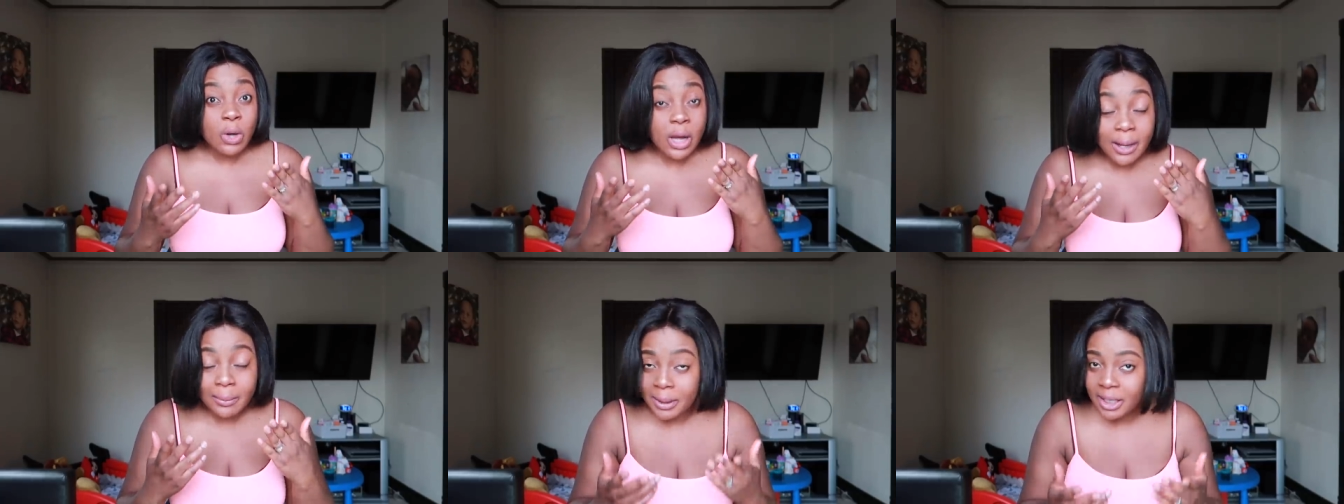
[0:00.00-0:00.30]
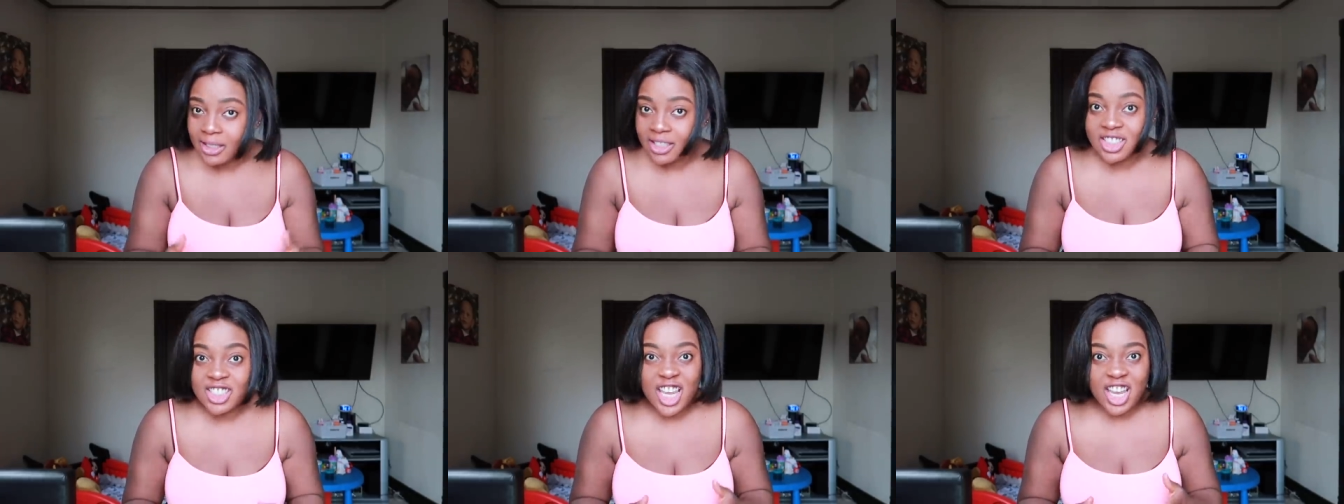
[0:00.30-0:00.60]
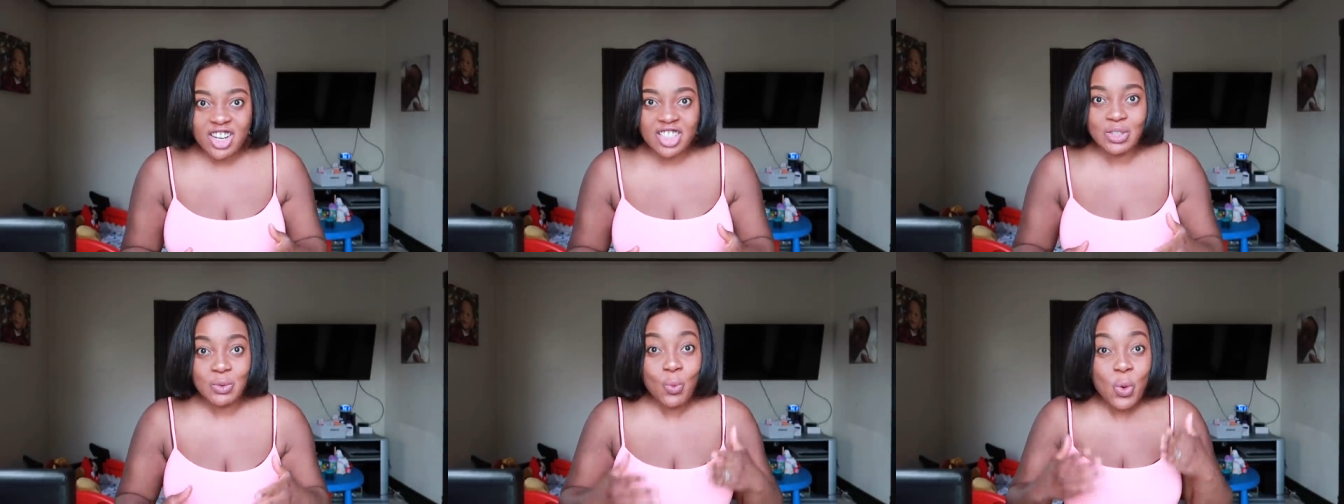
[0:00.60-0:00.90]
I mean, the
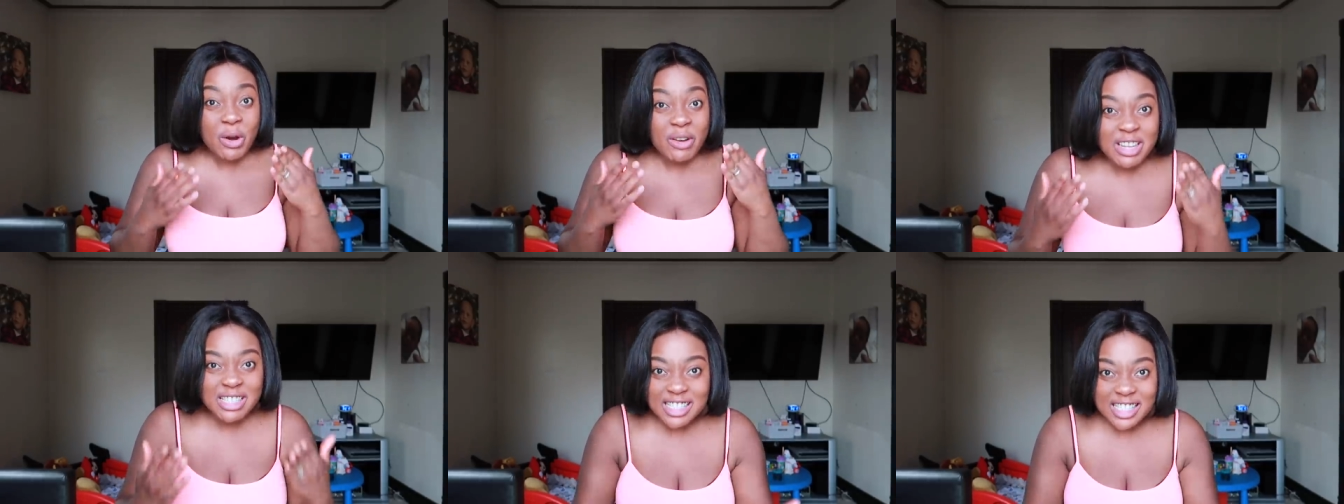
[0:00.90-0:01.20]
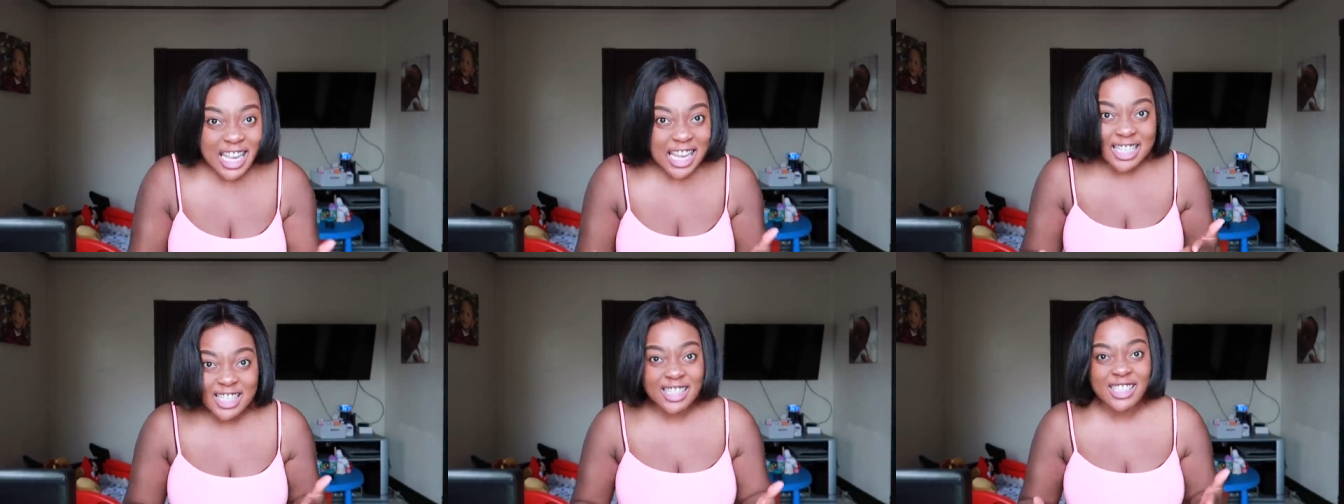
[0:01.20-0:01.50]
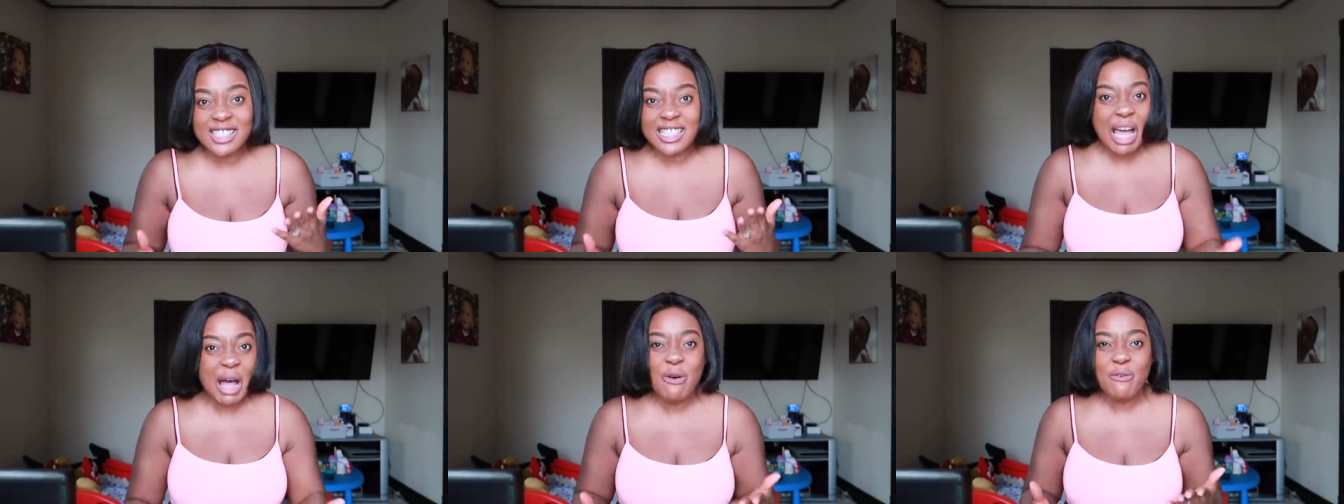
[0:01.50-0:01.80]
title is wearing a
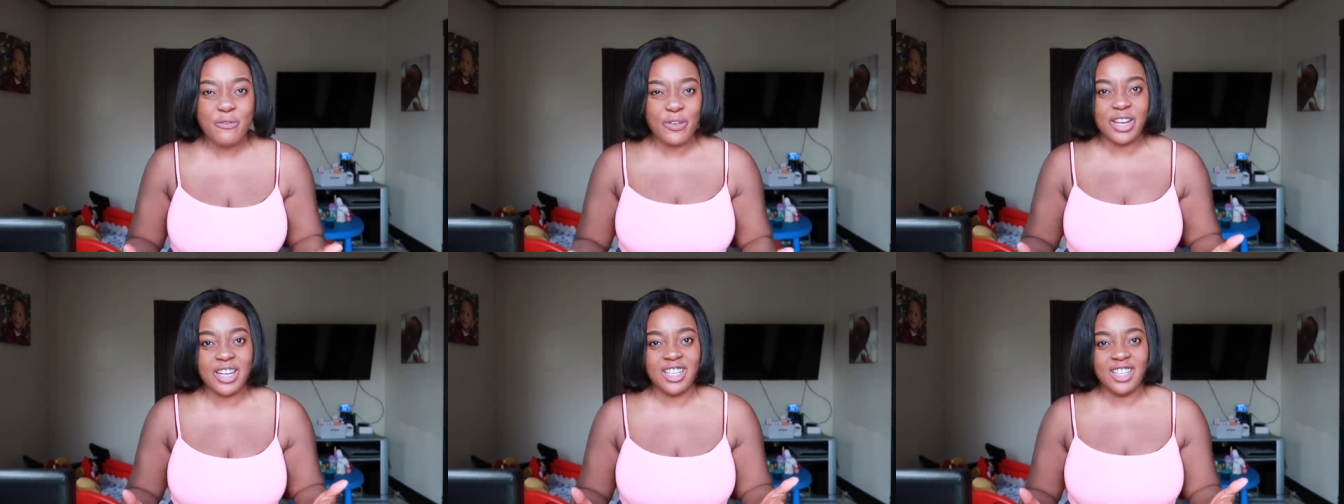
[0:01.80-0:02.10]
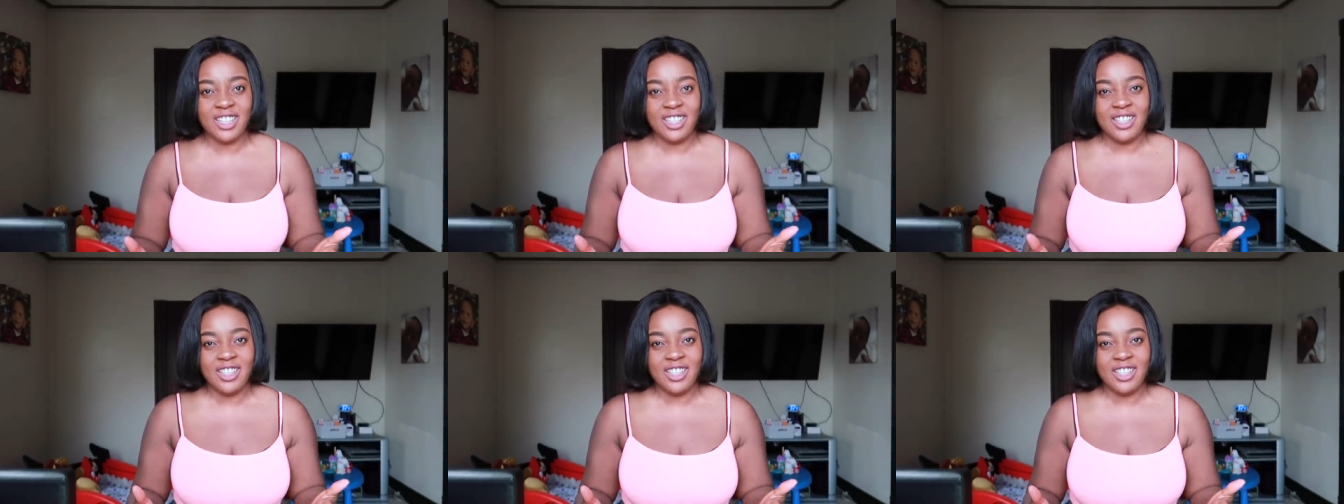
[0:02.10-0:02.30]
scandalous outfit.